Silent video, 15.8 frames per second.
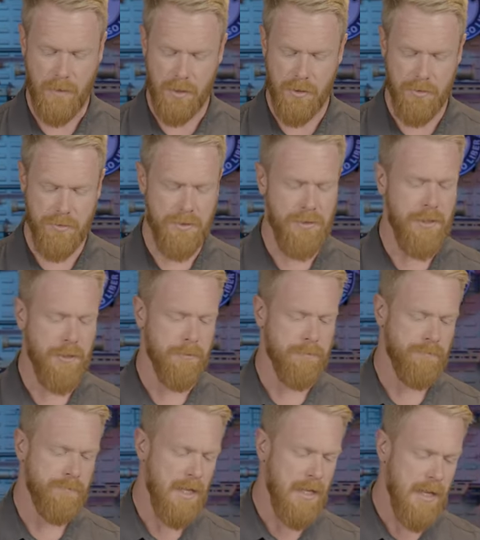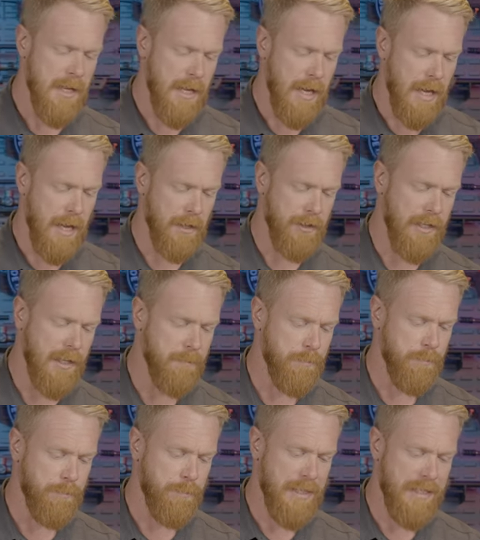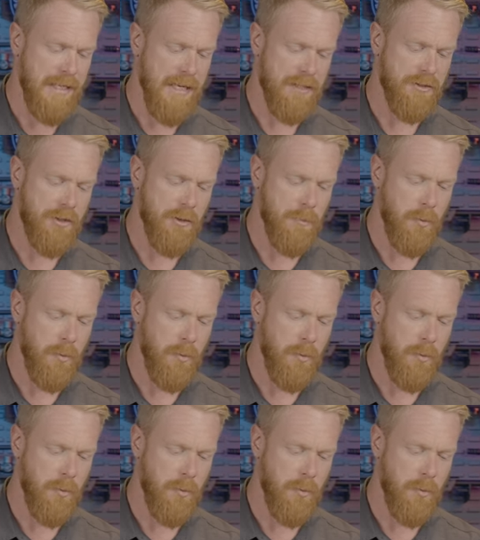You do you. Uh, you get BDX